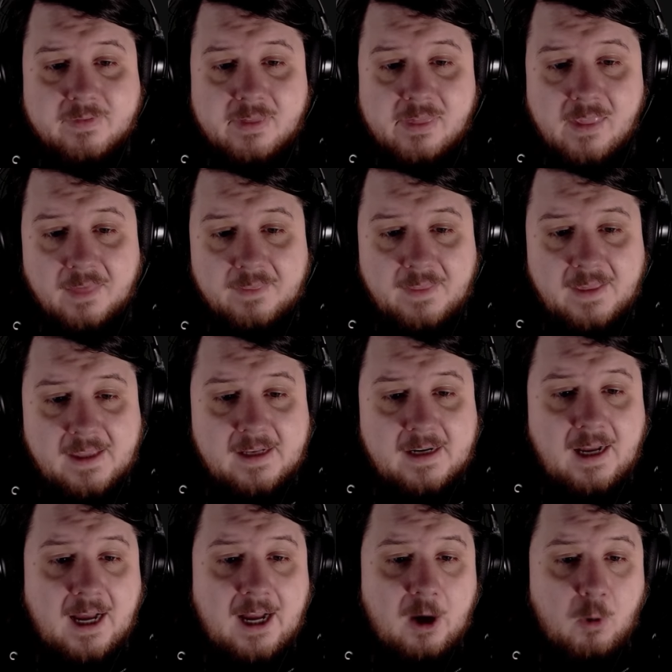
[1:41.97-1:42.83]

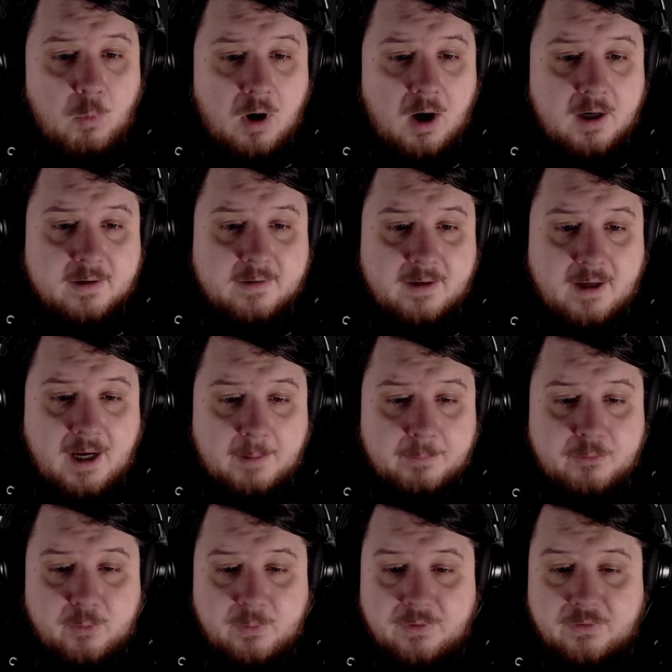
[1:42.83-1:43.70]
Then I walked
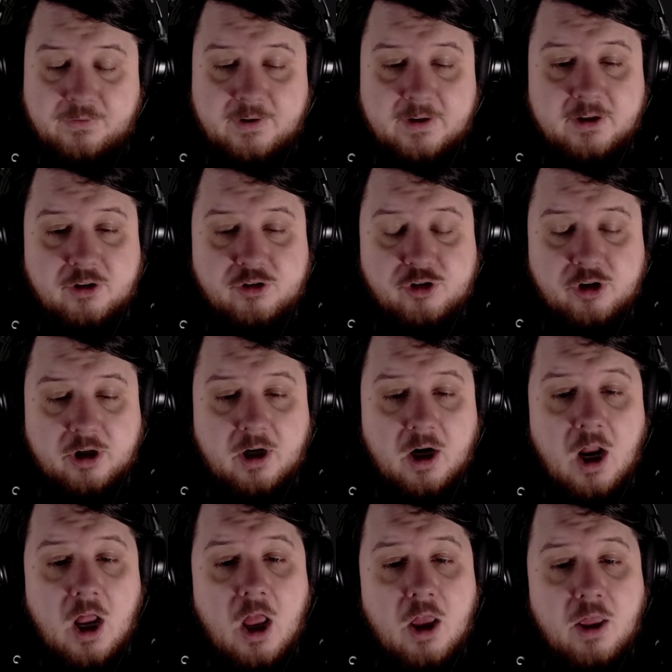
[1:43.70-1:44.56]
up to his
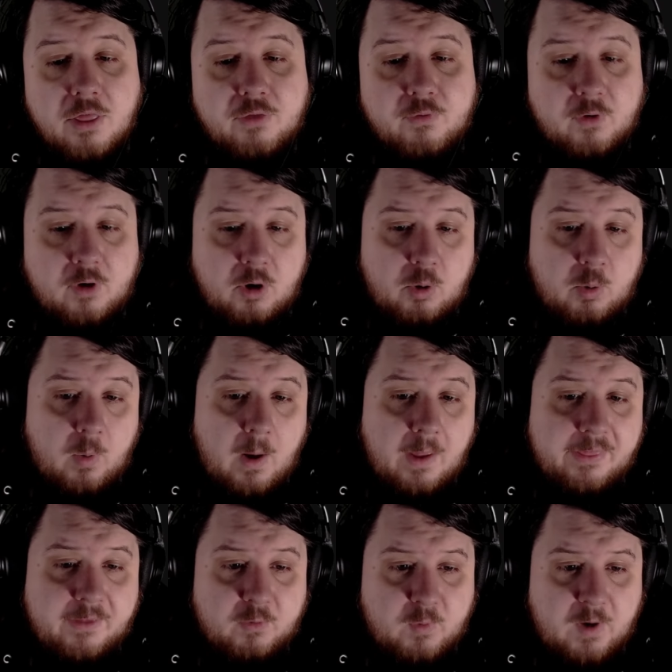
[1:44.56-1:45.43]
signature, threw
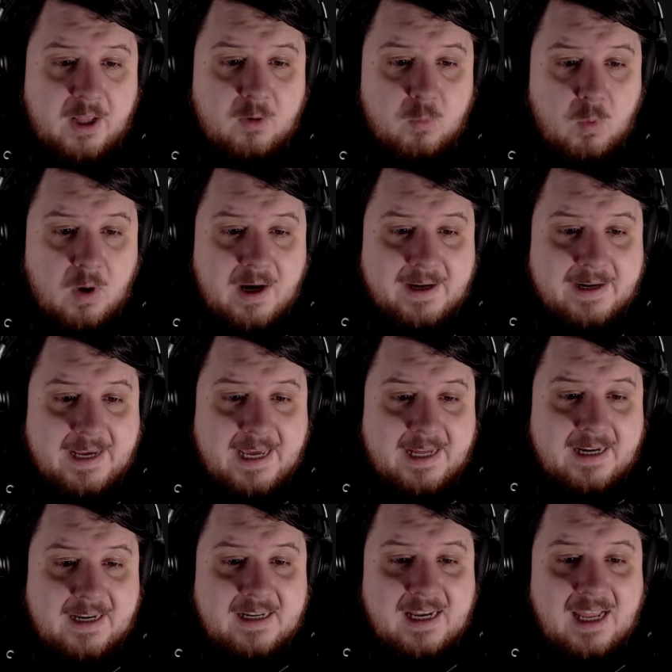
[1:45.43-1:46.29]
the red wine
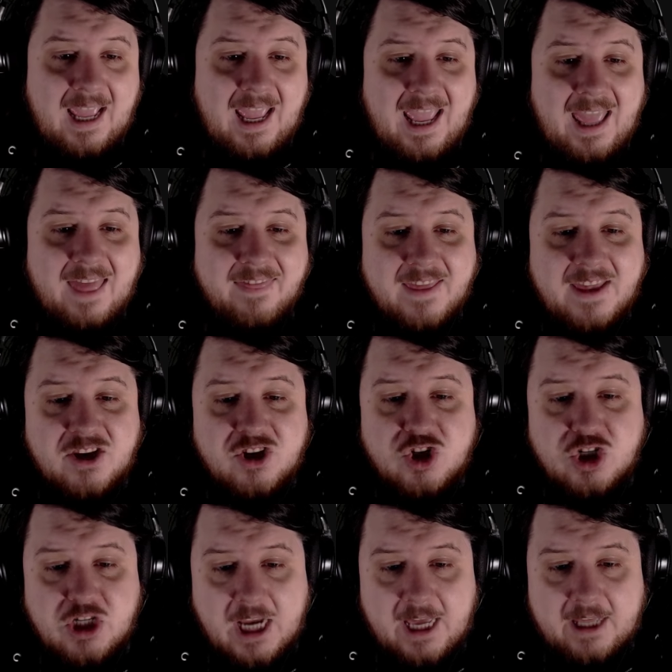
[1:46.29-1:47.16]
at it, then
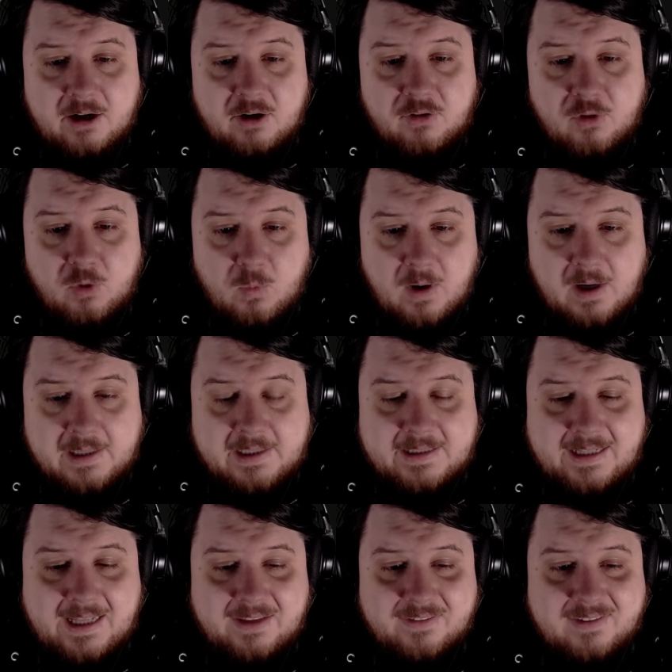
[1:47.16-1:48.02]
shattered the wine
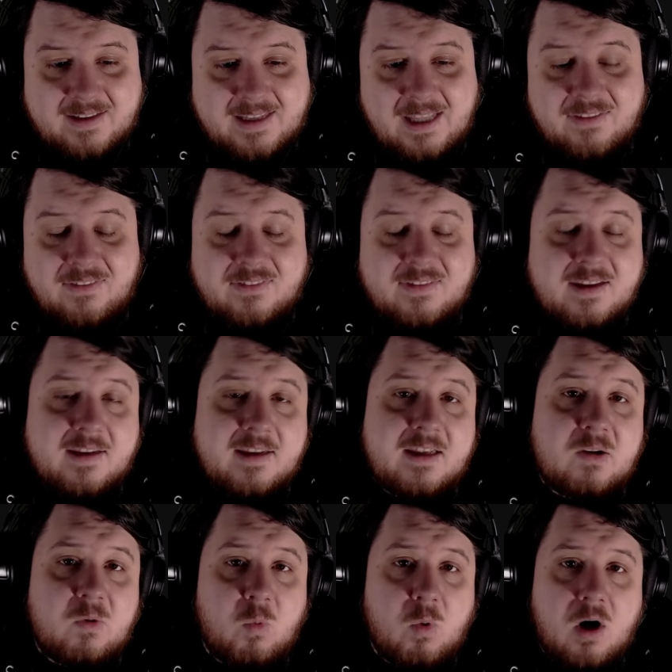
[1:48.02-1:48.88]
glass against it
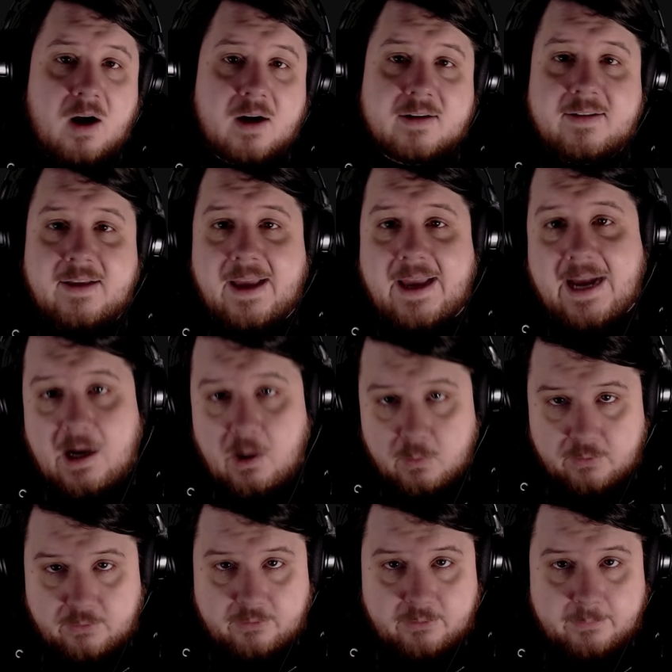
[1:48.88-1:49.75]
and walked
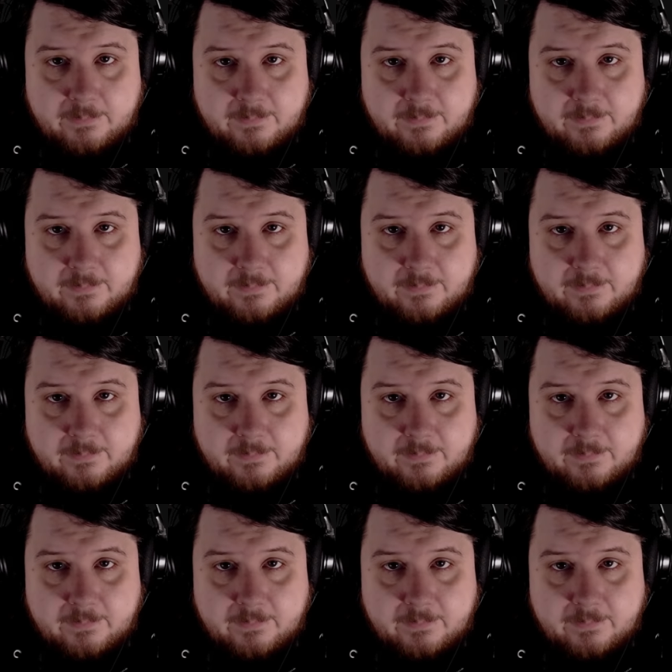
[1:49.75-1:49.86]
out.